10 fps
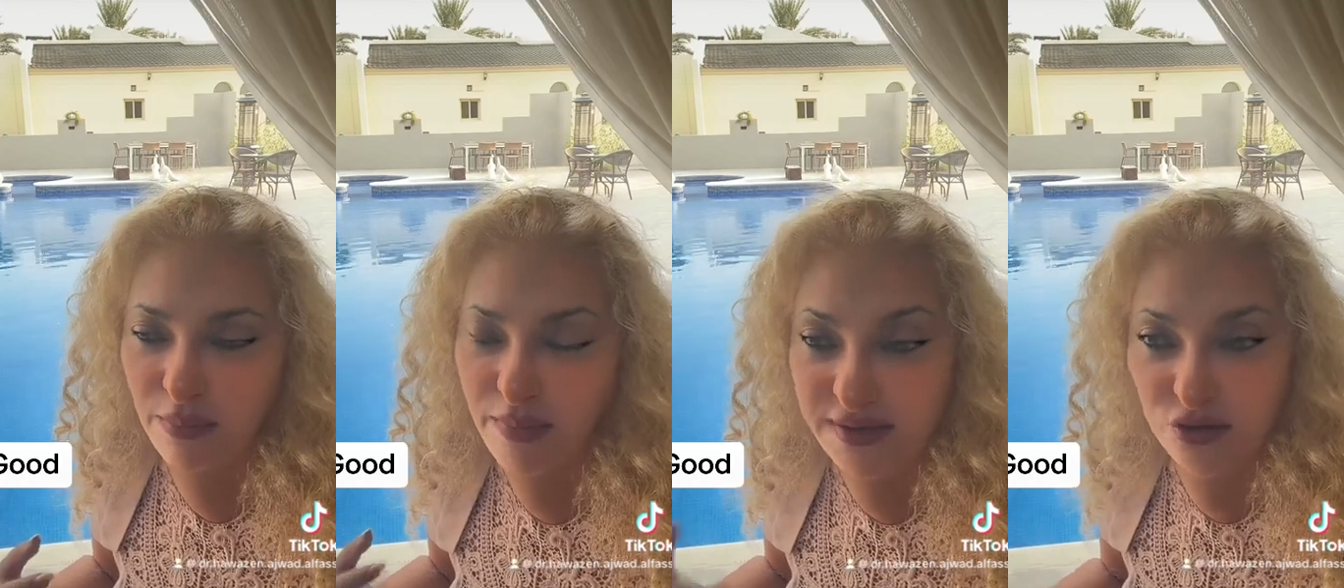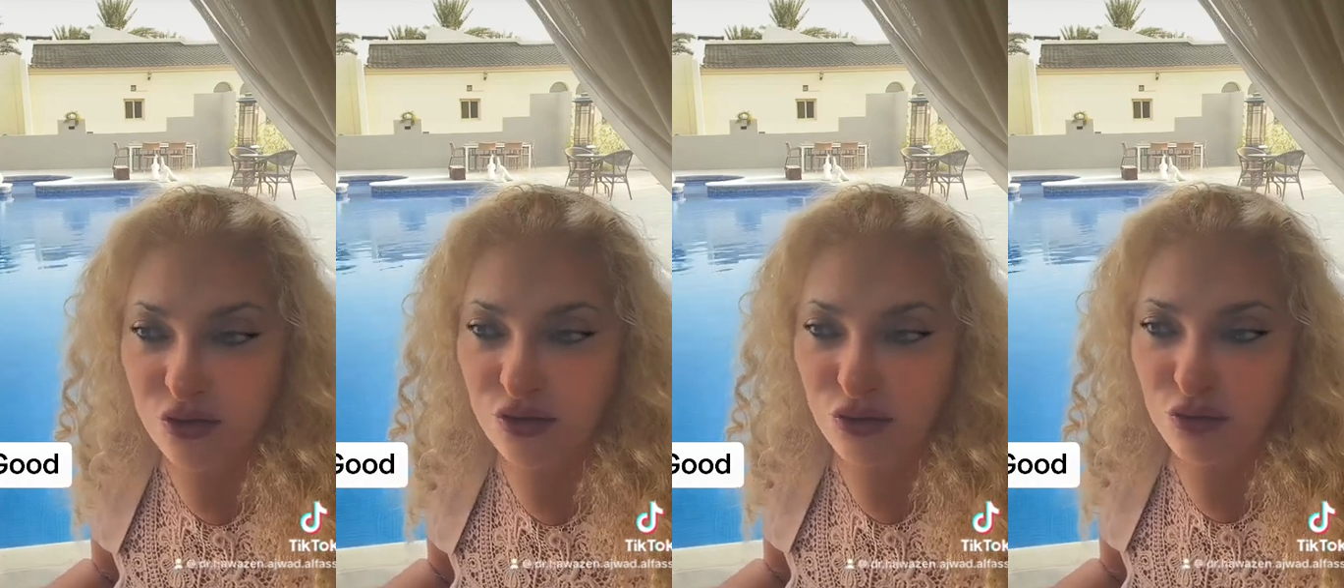
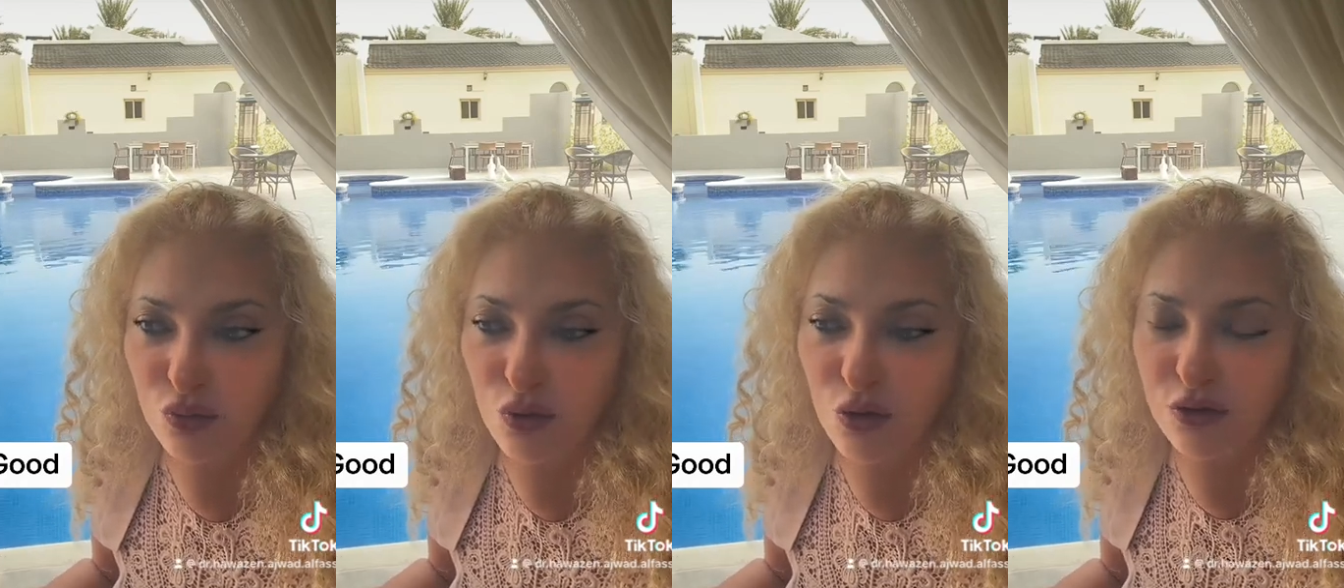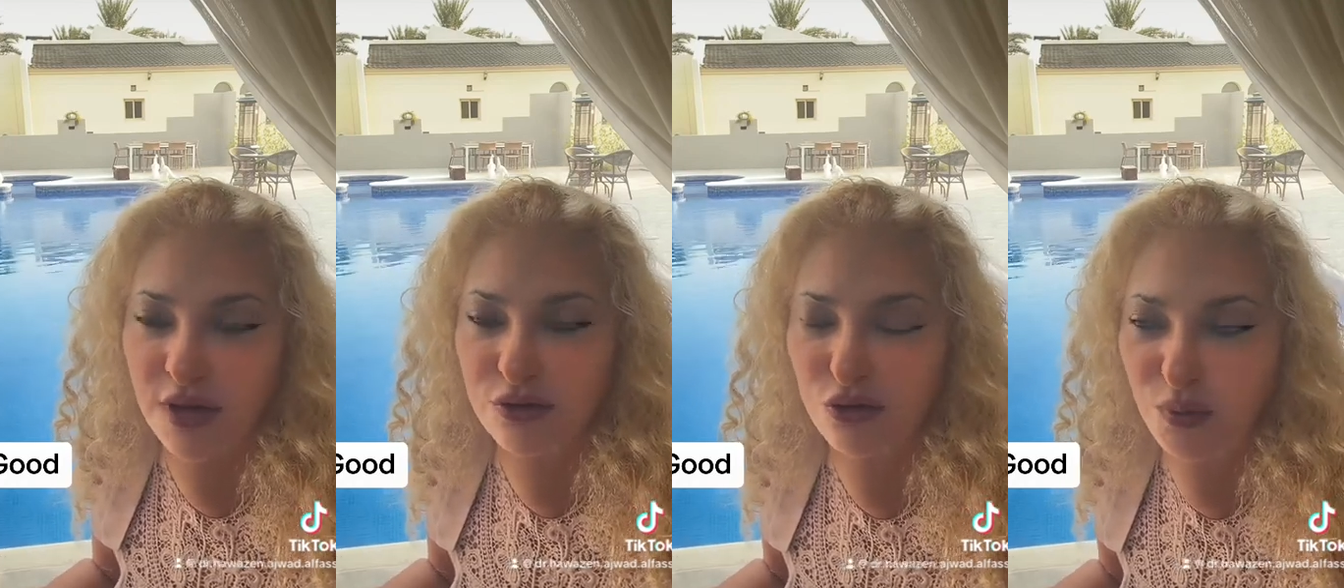better to the world
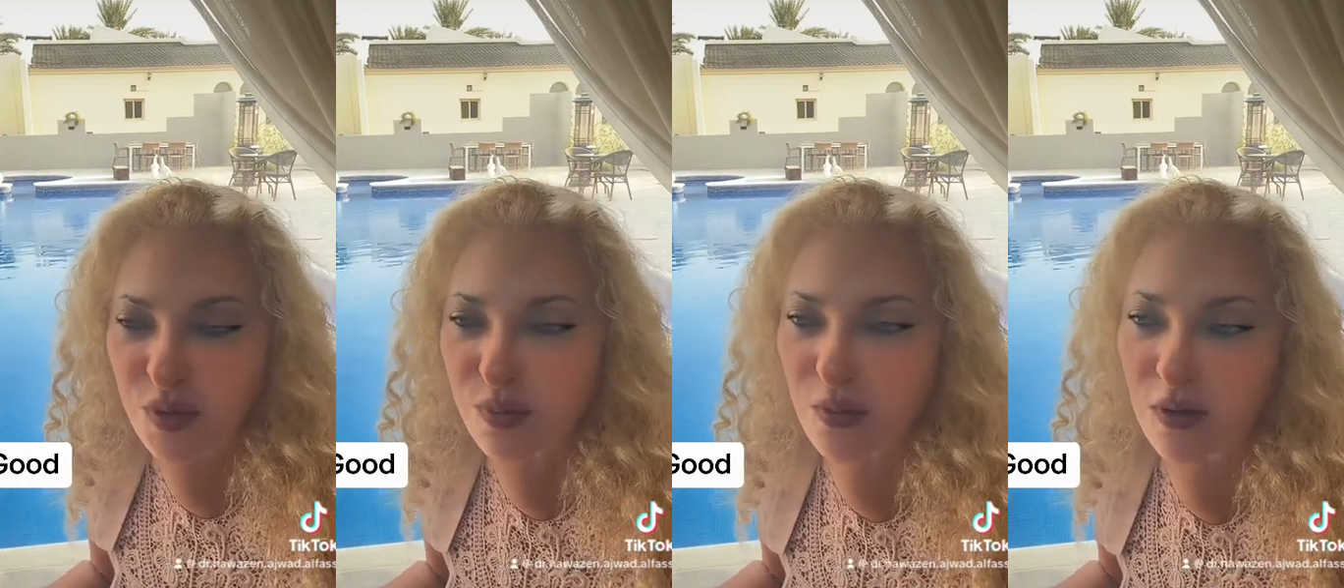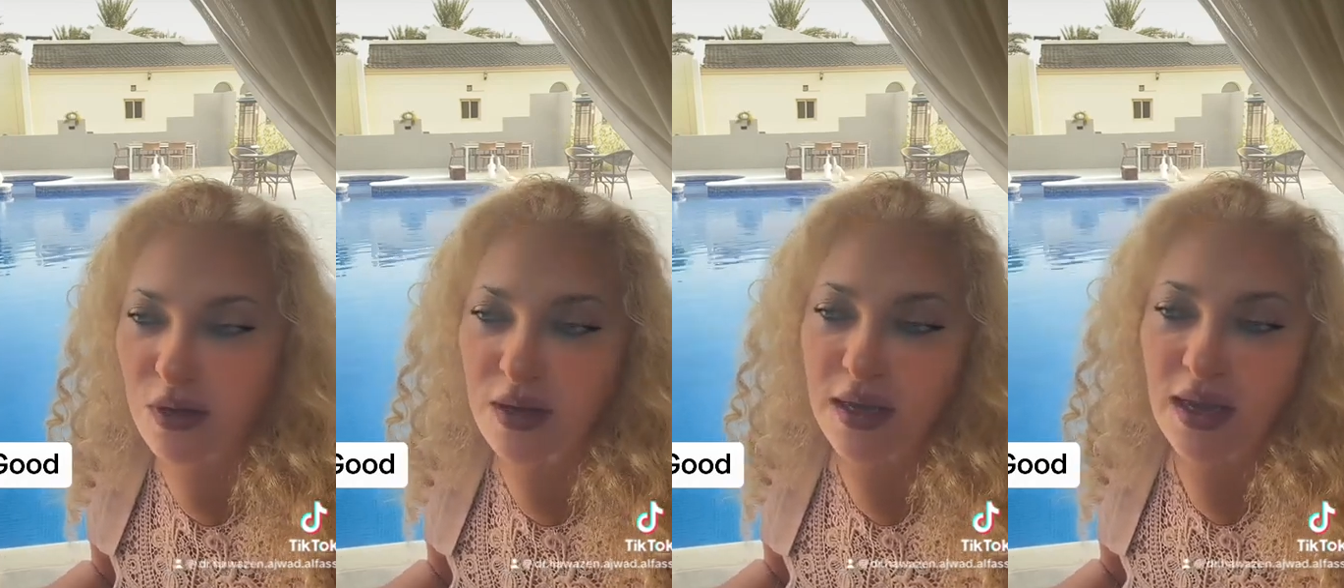and to people,
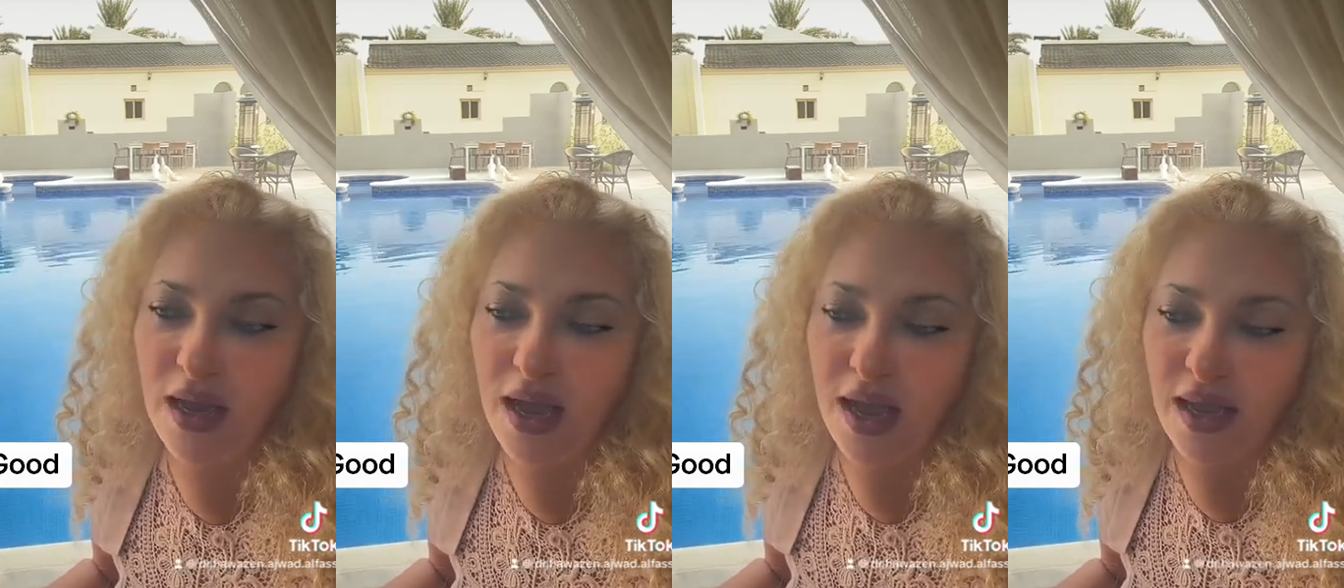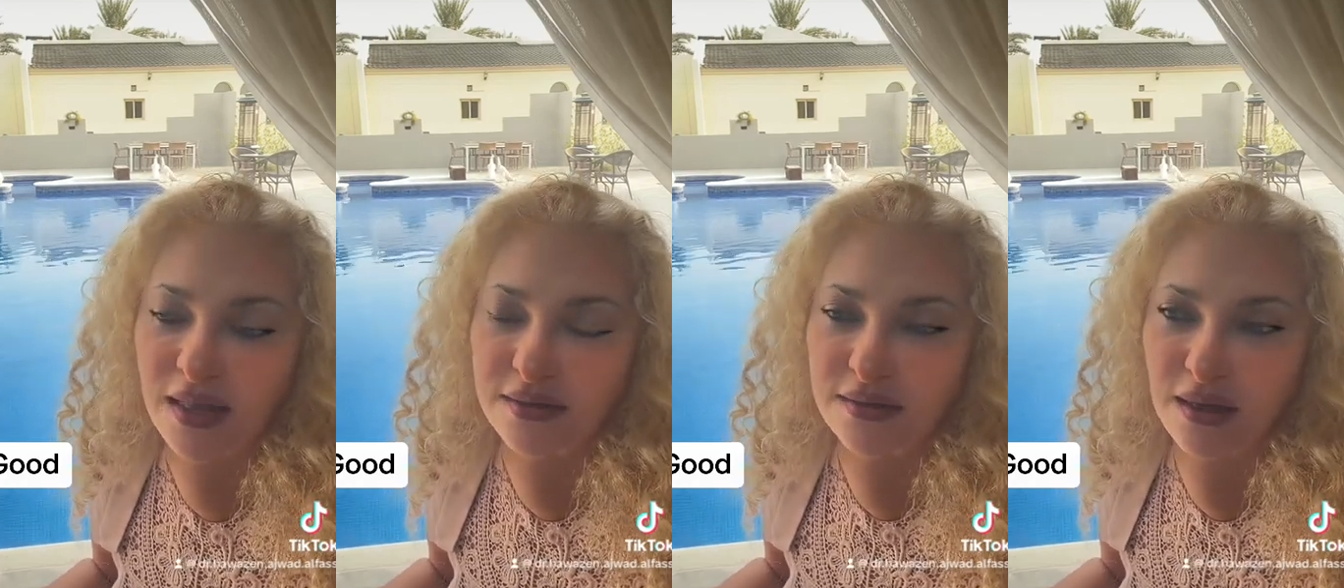
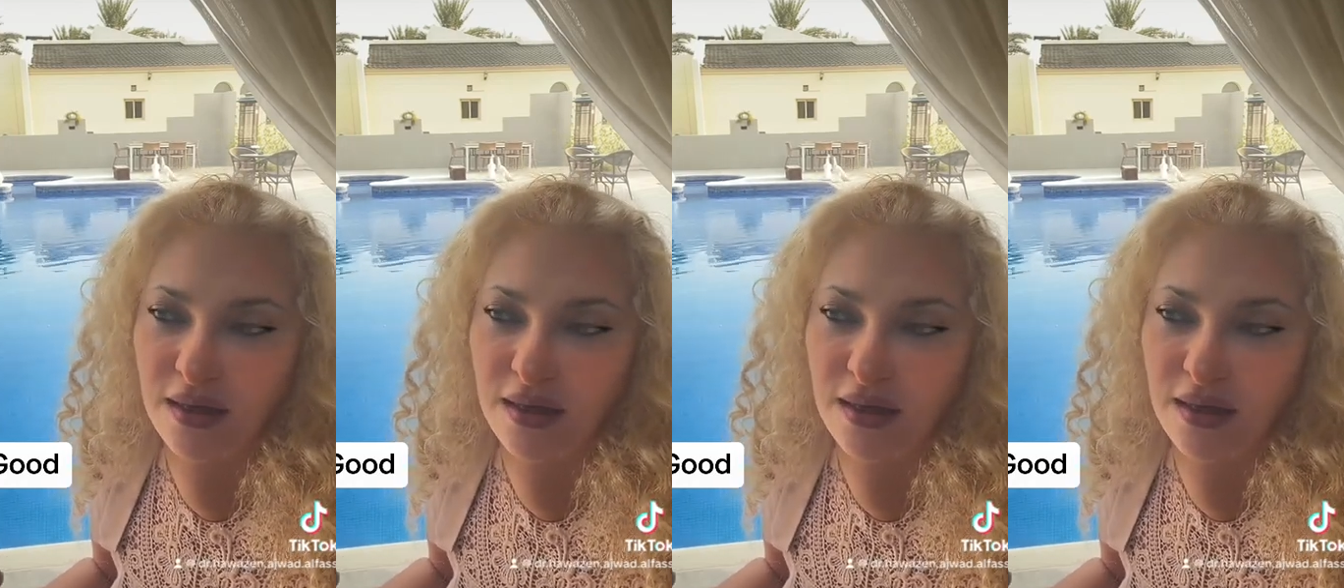and